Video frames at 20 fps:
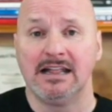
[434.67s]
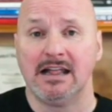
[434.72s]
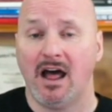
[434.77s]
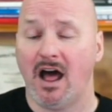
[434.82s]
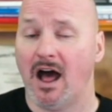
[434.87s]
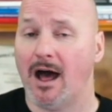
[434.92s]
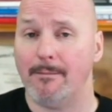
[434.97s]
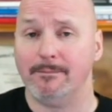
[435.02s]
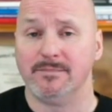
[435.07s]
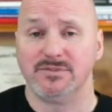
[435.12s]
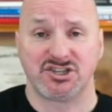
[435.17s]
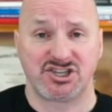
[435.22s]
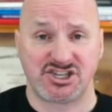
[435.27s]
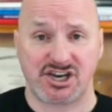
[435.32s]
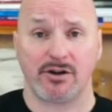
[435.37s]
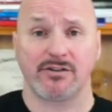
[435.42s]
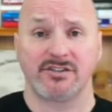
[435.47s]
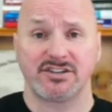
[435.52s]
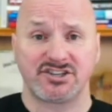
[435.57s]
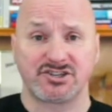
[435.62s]
Um,
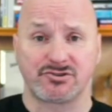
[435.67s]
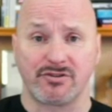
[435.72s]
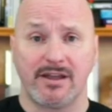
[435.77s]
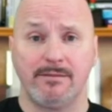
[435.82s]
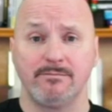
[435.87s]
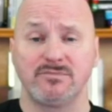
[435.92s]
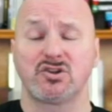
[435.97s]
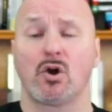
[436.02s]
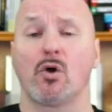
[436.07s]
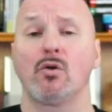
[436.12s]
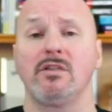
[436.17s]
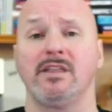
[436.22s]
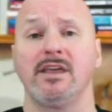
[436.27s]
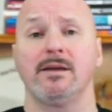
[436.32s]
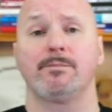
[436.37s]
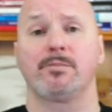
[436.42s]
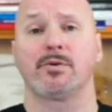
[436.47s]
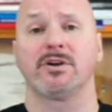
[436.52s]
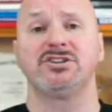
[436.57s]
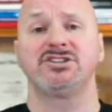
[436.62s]
share the stream. Totally
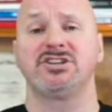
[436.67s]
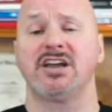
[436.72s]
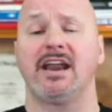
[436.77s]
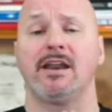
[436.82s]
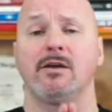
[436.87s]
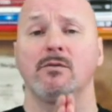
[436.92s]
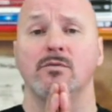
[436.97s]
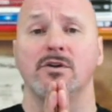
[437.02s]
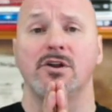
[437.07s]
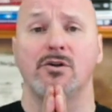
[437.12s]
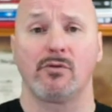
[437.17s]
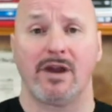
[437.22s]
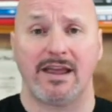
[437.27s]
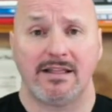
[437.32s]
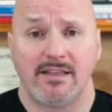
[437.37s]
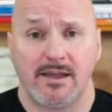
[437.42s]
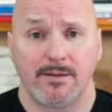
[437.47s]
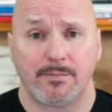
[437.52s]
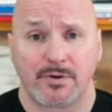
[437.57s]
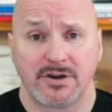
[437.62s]
appreciate it. Would
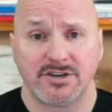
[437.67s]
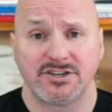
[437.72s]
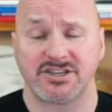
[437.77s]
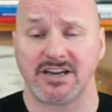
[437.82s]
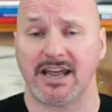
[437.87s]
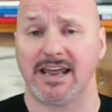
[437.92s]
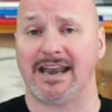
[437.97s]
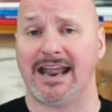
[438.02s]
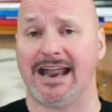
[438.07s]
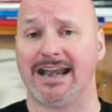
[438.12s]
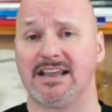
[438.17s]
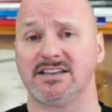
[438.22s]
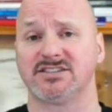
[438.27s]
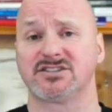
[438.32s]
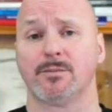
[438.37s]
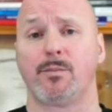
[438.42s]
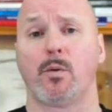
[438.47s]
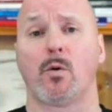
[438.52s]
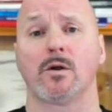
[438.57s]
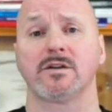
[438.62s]
greatly appreciate any
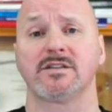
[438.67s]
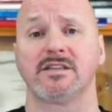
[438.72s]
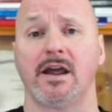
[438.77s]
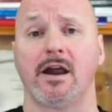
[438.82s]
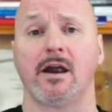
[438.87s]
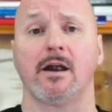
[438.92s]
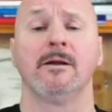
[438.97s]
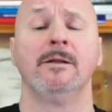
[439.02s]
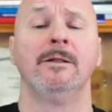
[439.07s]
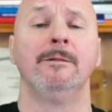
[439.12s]
support there.